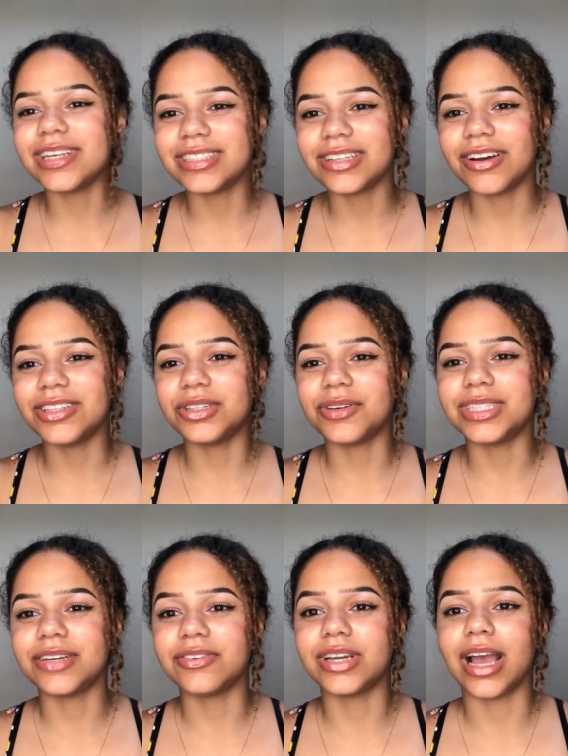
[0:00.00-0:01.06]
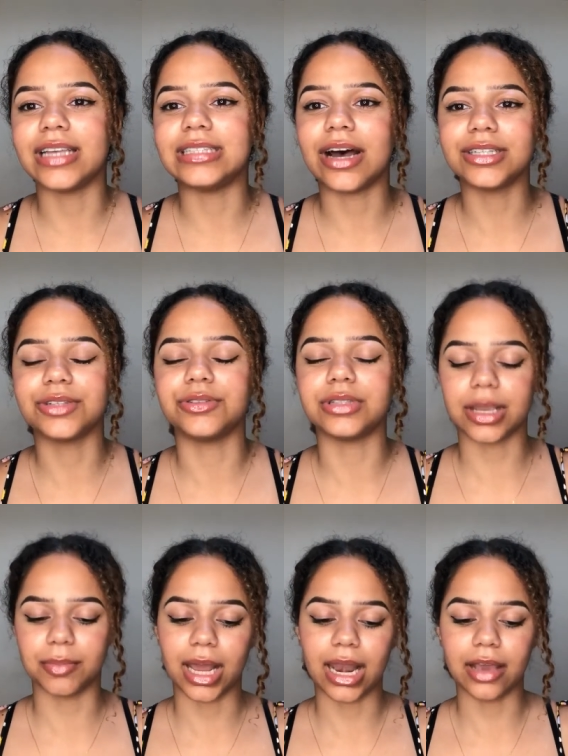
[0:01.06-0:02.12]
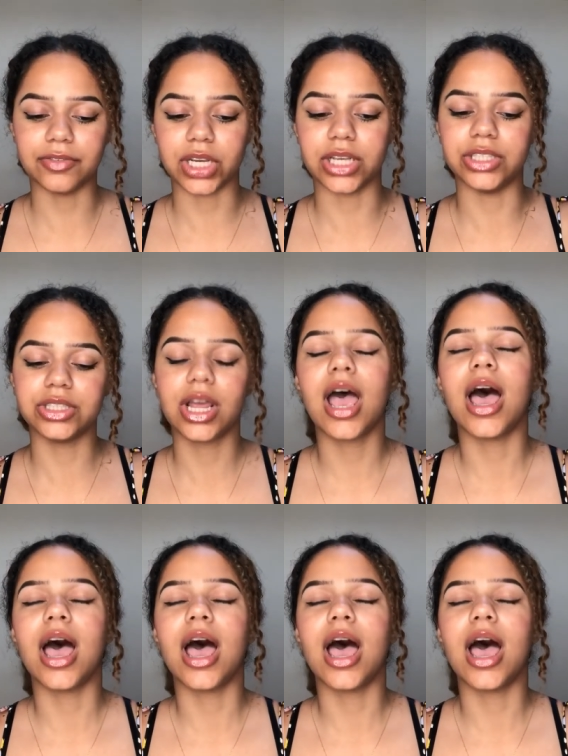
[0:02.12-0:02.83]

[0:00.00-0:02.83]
I started doing different hairstyles, it was like my life changed.